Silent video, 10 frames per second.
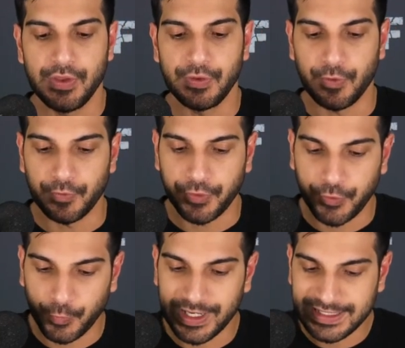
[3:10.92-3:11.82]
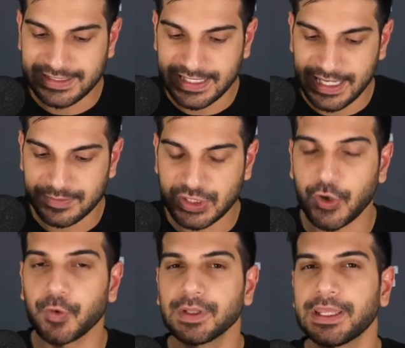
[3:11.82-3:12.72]
There are three teams
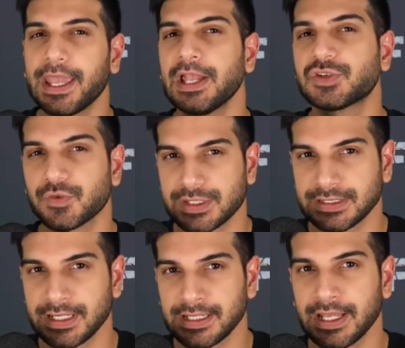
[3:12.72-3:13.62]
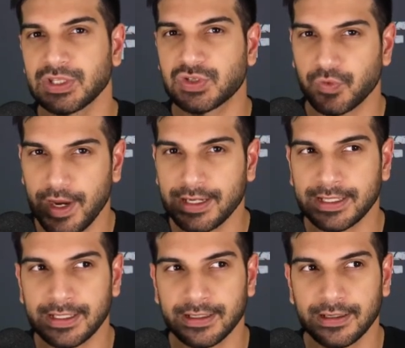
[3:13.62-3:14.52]
currently interested in
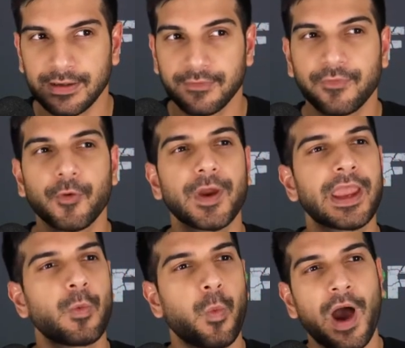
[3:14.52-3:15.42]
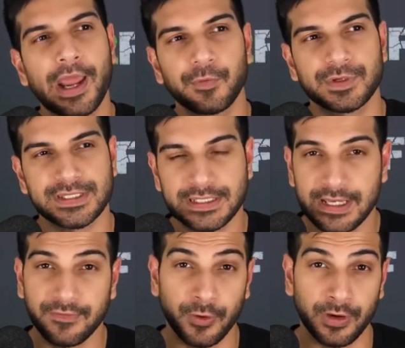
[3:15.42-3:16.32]
trading for a wide
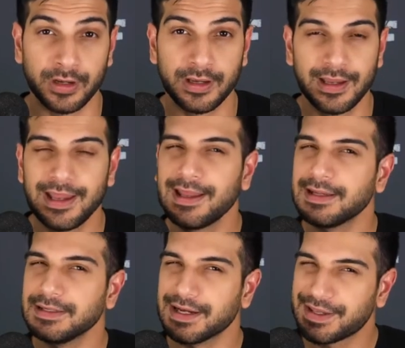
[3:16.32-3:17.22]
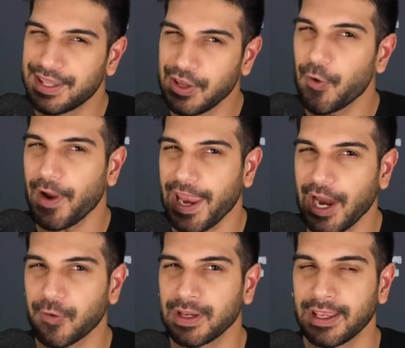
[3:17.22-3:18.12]
receiver. N'Keal
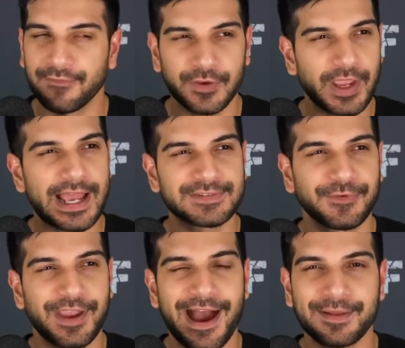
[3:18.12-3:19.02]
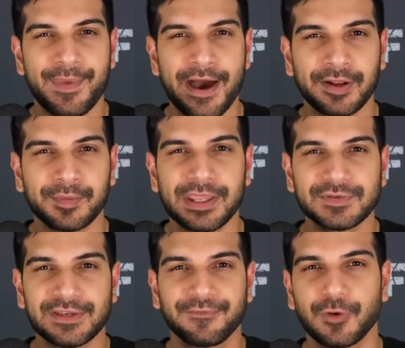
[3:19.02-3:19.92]
Harry, if you guys forgot about him, he
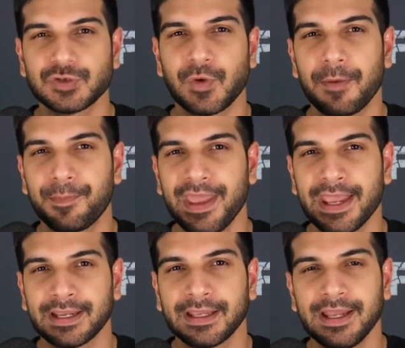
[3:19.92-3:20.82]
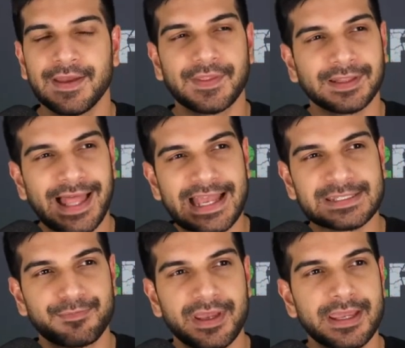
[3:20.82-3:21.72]
was a first-round pick. The
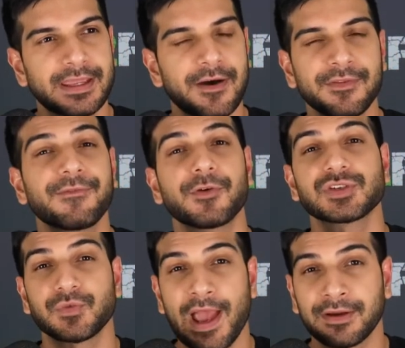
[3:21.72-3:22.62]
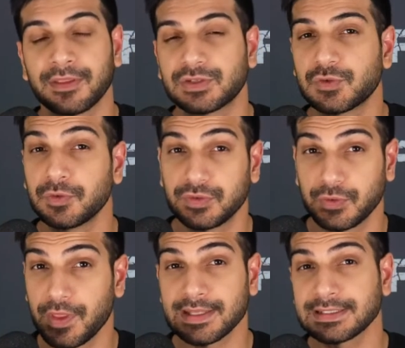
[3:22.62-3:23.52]
last pick of the first round of the
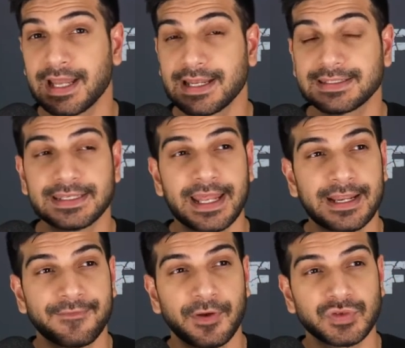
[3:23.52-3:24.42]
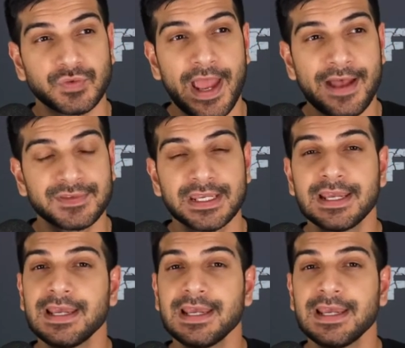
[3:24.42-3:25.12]
2019 NFL draft